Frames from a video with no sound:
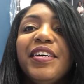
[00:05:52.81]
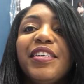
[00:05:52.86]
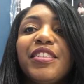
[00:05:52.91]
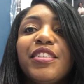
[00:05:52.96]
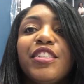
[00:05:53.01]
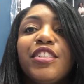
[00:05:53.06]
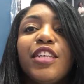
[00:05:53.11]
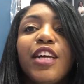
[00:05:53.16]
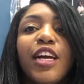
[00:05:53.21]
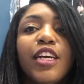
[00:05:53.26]

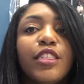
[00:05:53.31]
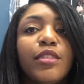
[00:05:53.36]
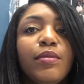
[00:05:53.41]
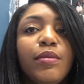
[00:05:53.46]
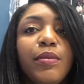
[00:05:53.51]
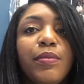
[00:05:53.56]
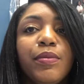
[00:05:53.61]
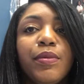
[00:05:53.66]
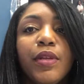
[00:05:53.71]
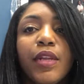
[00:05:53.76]
shocks
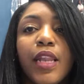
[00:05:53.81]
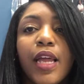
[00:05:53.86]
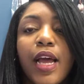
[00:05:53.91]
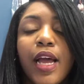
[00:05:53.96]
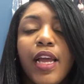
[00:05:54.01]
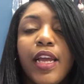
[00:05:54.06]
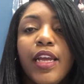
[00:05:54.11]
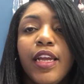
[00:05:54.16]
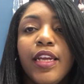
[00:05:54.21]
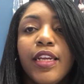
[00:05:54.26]
people a
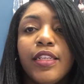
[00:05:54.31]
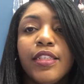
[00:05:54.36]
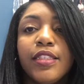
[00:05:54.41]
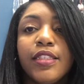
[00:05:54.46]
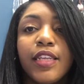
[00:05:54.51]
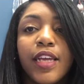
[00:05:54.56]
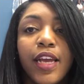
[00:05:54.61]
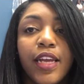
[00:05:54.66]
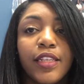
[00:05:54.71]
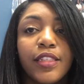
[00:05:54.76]
lot is
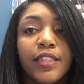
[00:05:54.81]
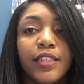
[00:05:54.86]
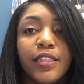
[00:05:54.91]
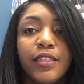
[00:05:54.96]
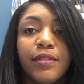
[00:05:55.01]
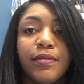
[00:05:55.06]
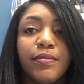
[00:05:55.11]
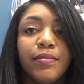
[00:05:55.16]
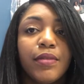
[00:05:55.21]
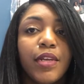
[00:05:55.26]

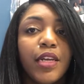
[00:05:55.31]
taxes.